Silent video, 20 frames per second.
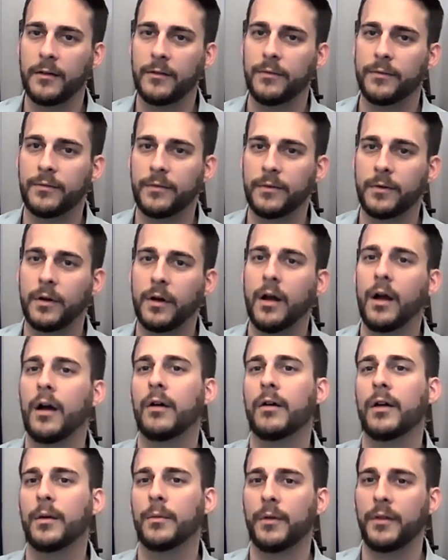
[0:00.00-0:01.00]
Of,
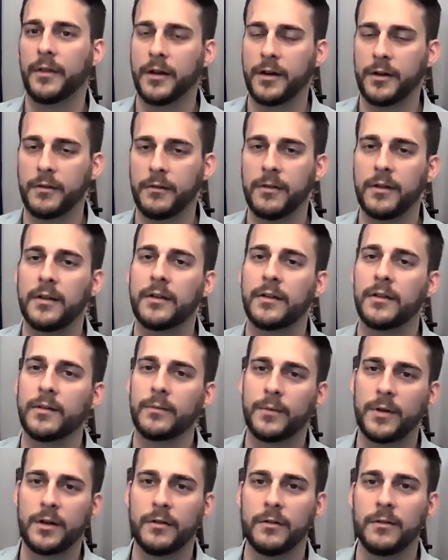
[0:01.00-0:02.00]
okay, well, they do this
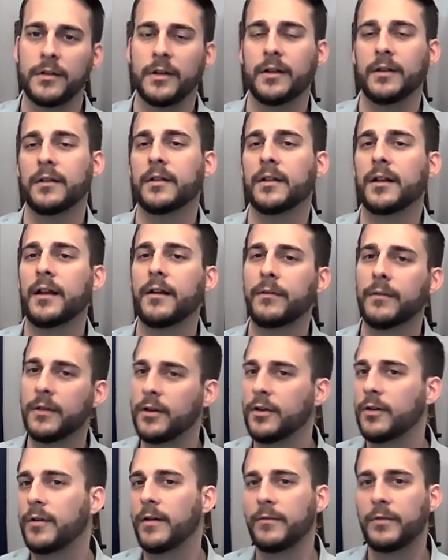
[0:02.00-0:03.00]
and we do this, and
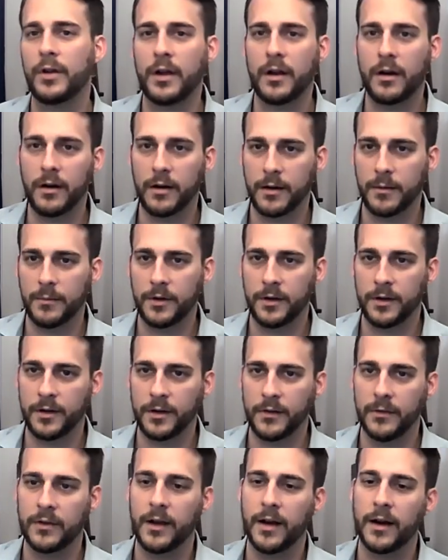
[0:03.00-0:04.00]
every car company
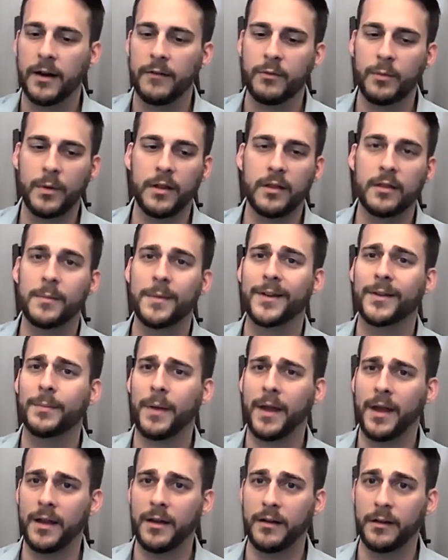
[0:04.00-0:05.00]
does that. Everybody that makes
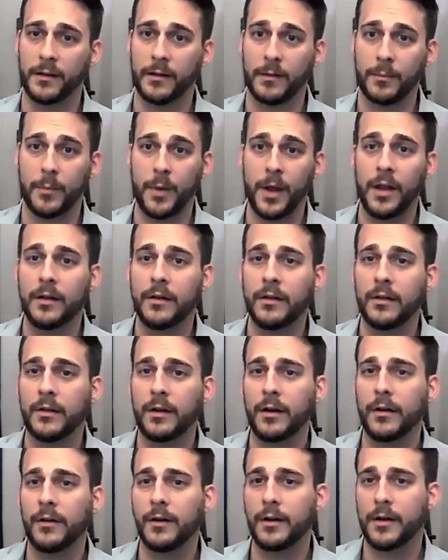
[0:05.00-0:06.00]
pens
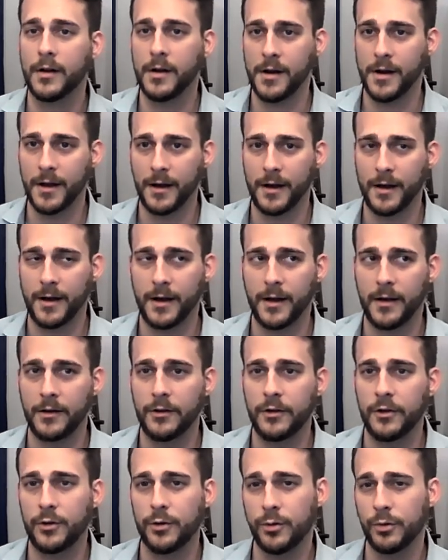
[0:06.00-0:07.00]
are
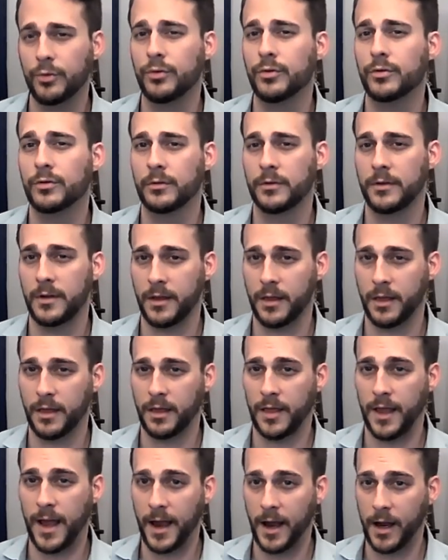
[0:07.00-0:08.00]
not usually
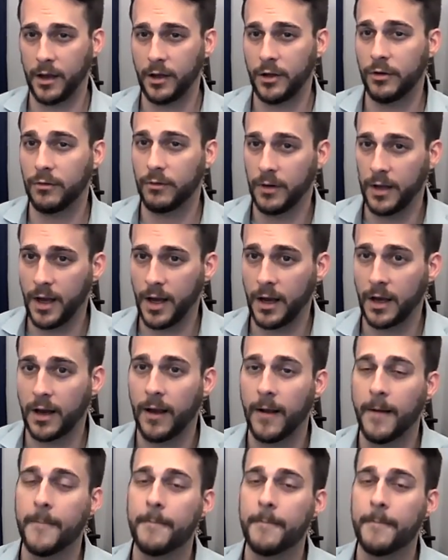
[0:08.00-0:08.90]
that unique.